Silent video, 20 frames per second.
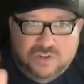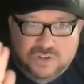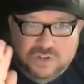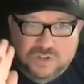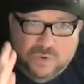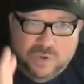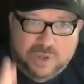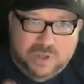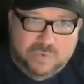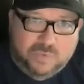You're
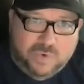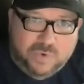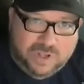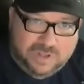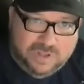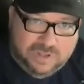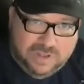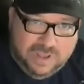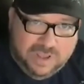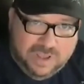doing
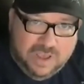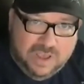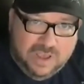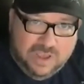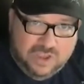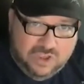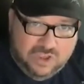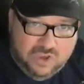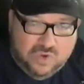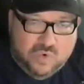what
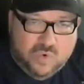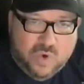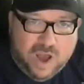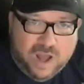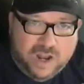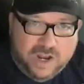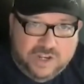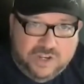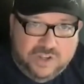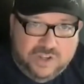you
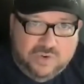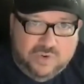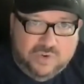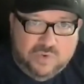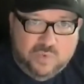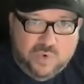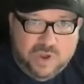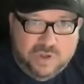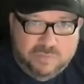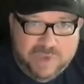want to
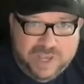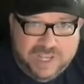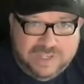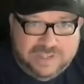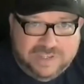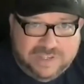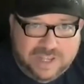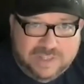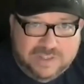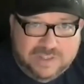do, what
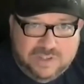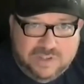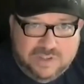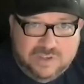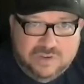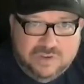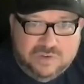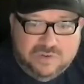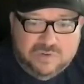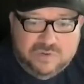makes sense
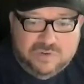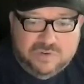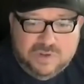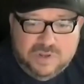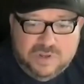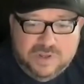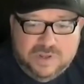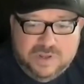to you.